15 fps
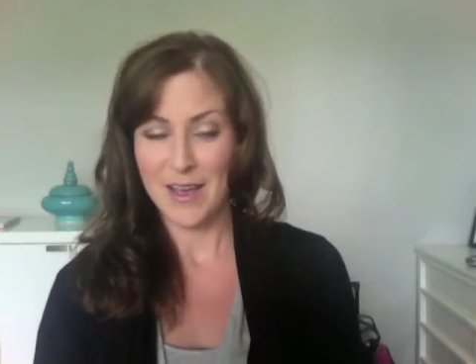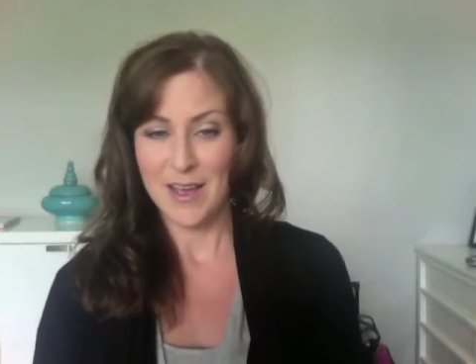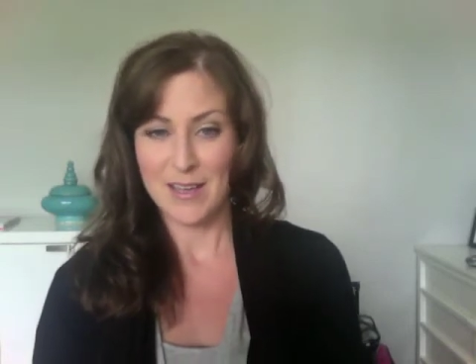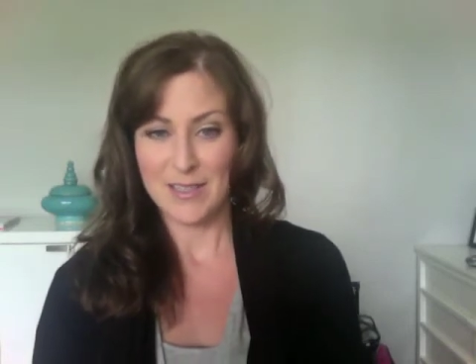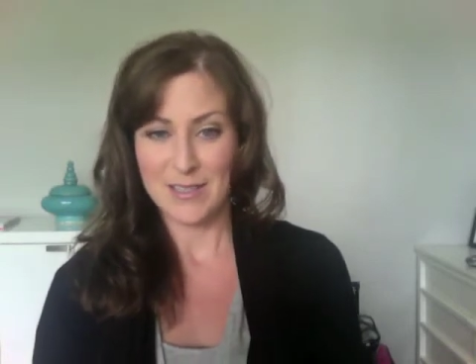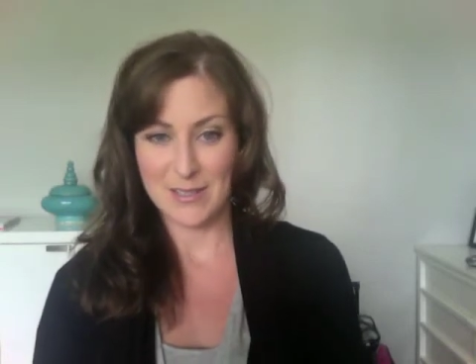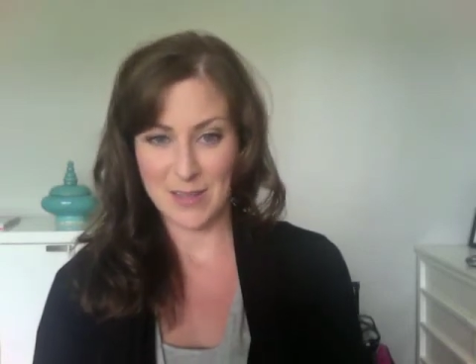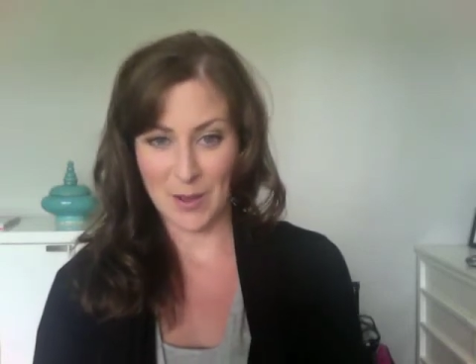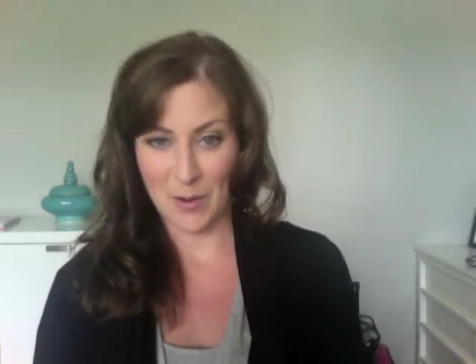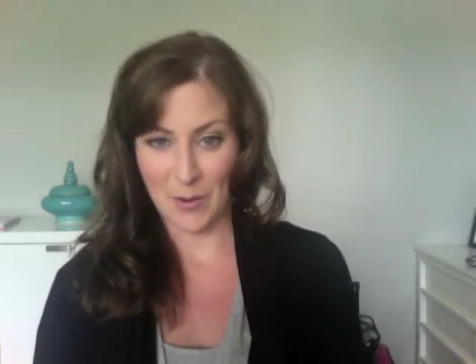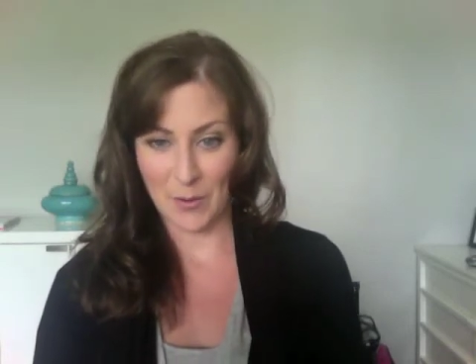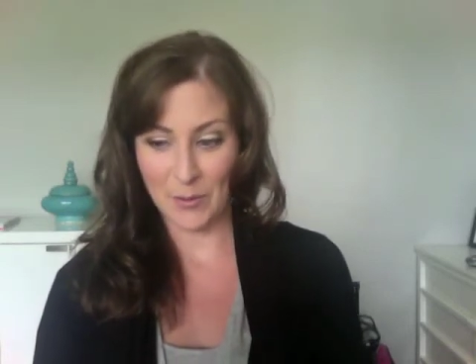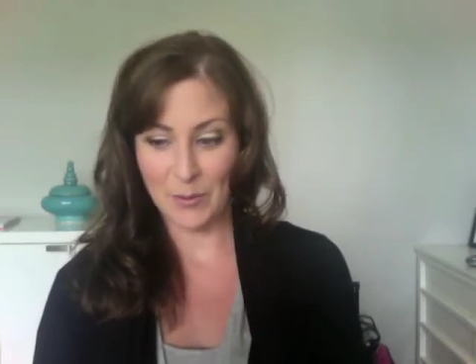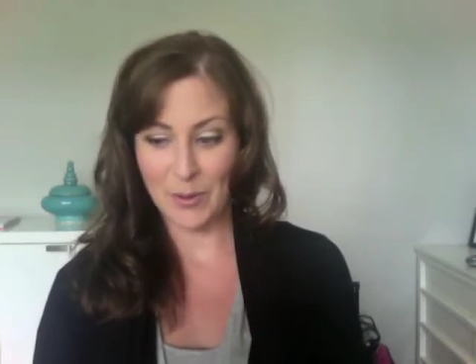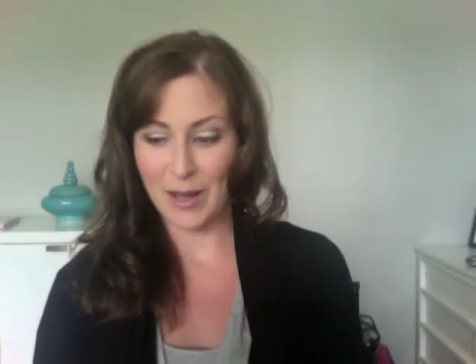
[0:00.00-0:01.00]

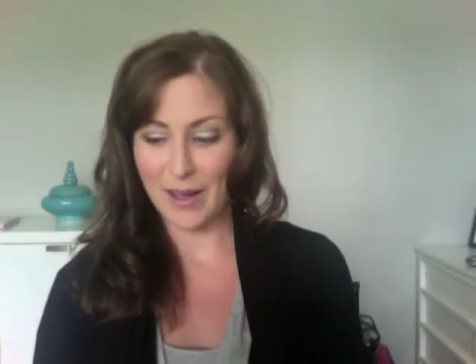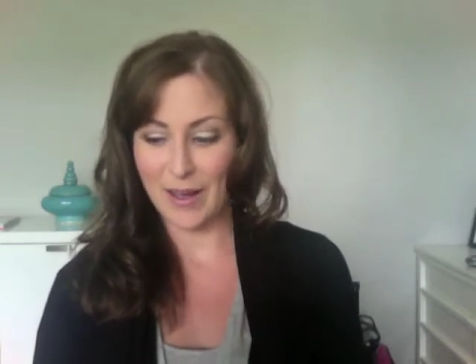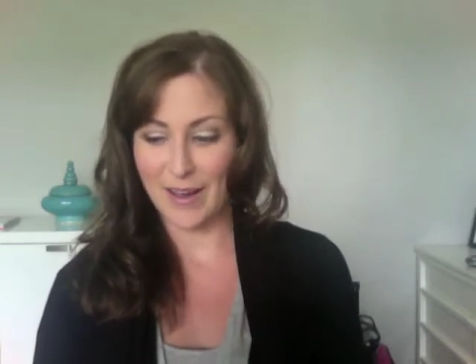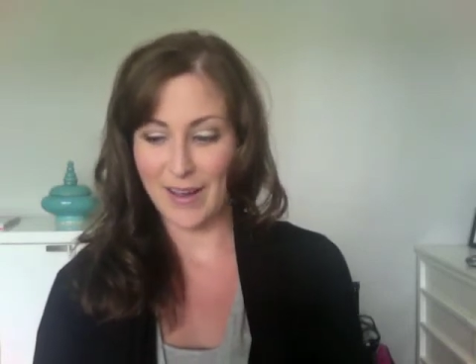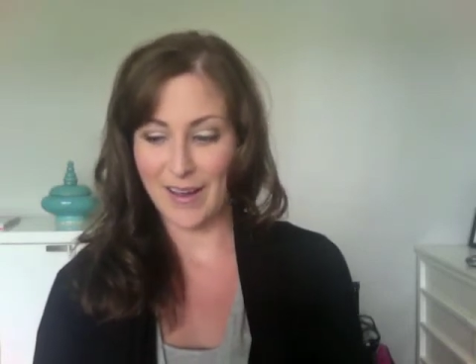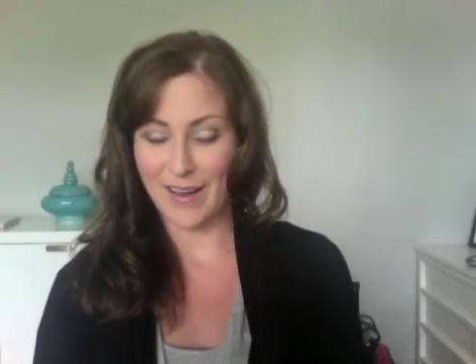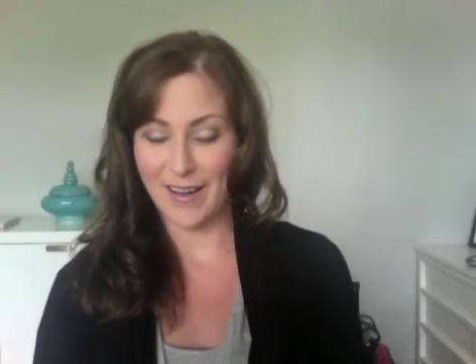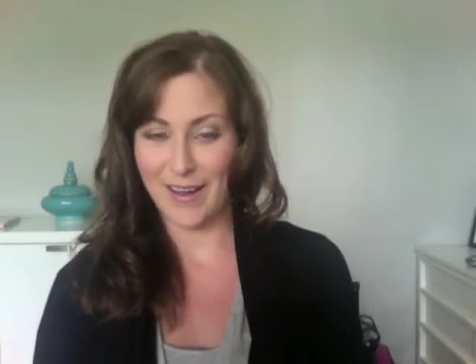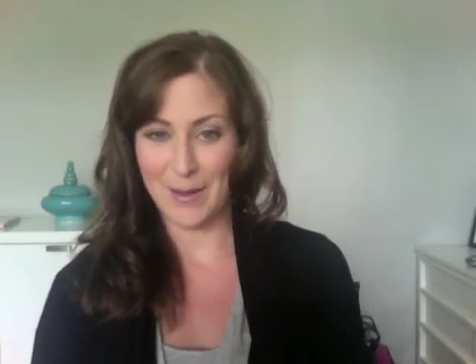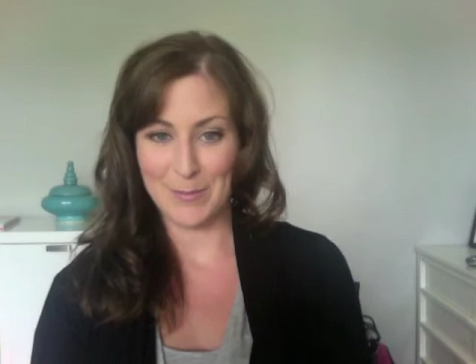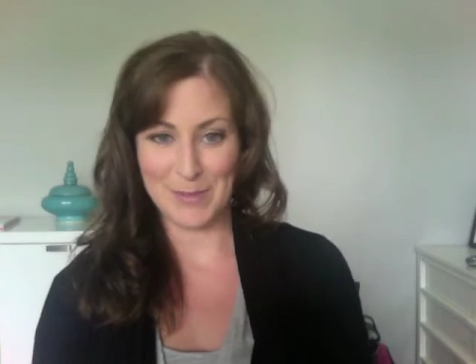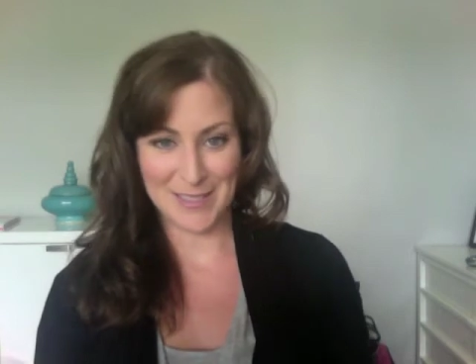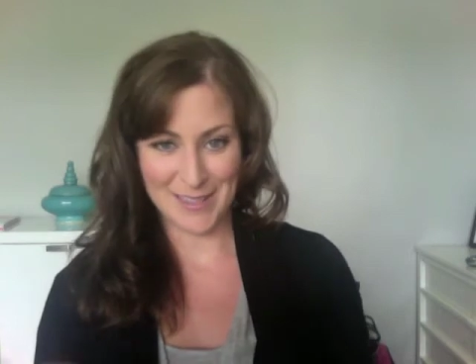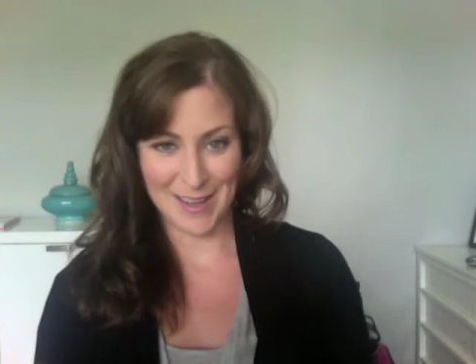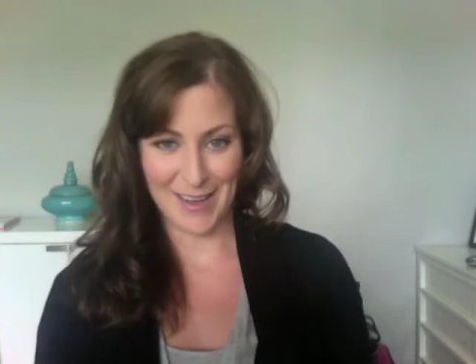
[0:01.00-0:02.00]
so I'm
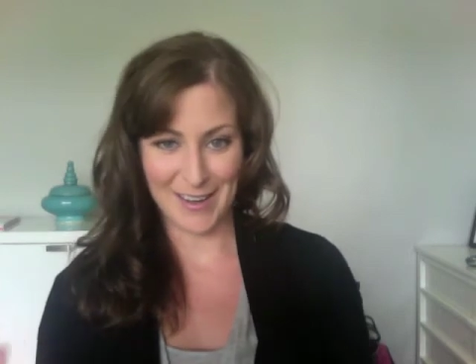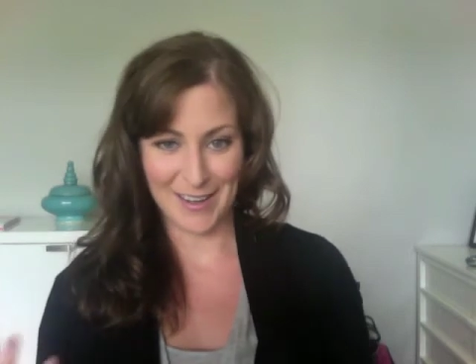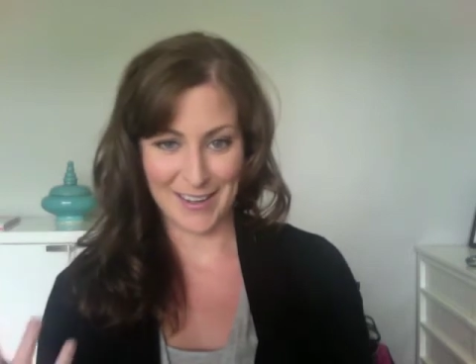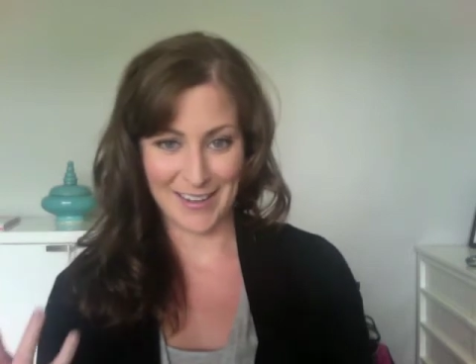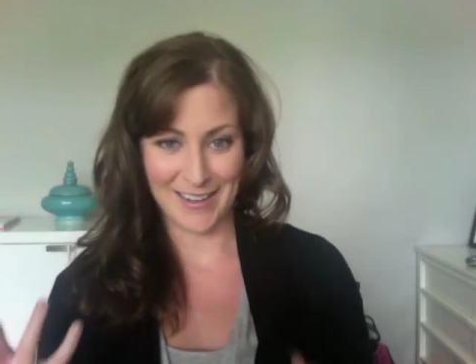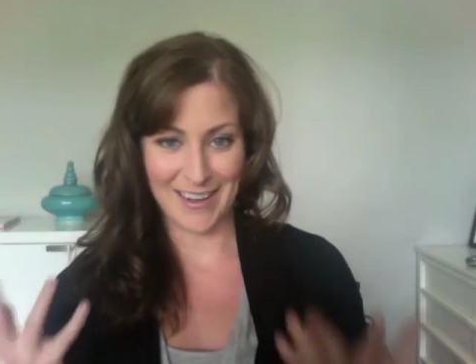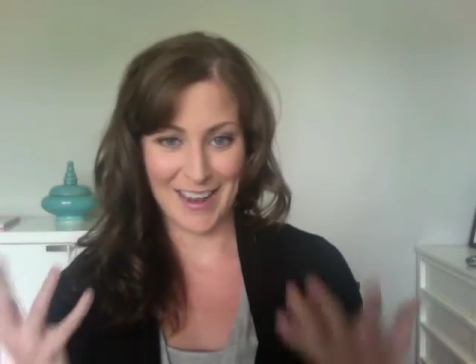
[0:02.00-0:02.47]
deciding